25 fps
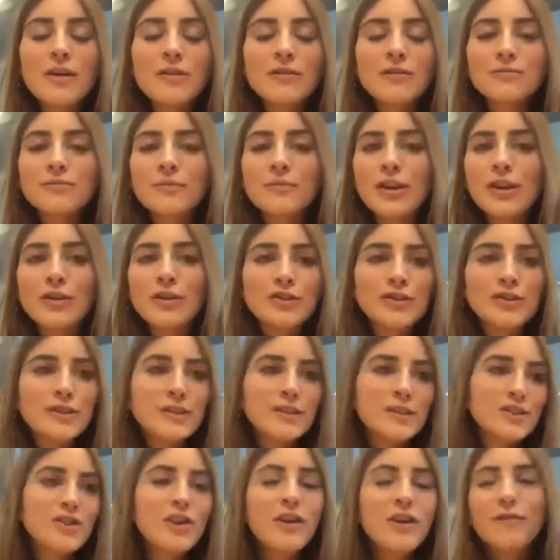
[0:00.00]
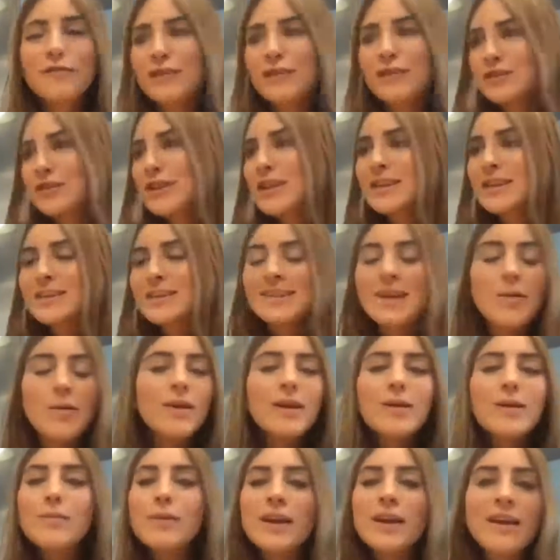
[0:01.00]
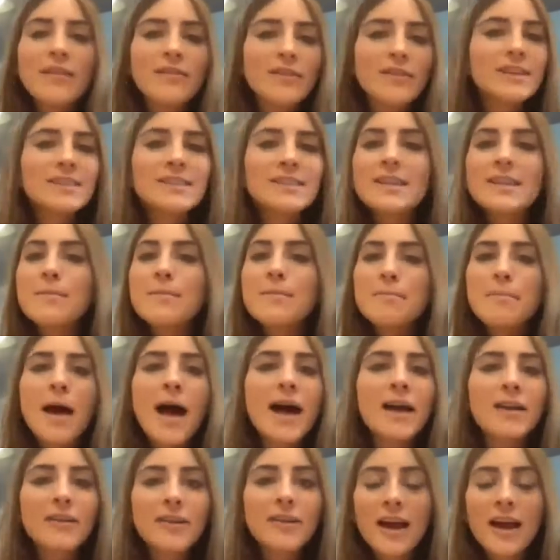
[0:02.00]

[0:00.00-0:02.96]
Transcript: allergic to shellfish or this, that, whatever. It didn't matter.